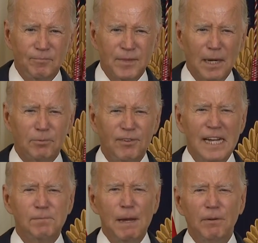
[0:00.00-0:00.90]
It
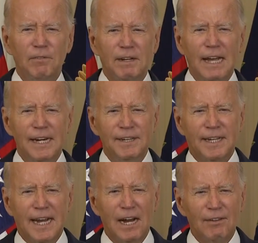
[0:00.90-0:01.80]
prevents people from getting the
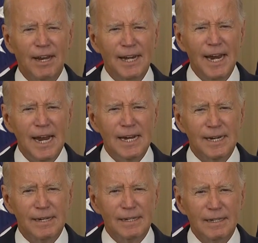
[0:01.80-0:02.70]
care they need.
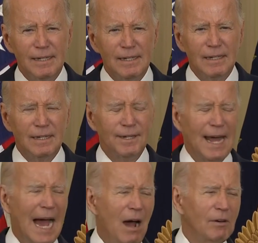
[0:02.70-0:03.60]

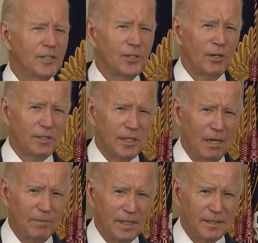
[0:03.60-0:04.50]
Now insurance
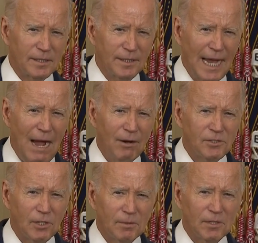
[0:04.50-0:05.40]
companies, are
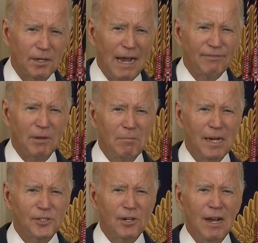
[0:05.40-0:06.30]
going to have to measure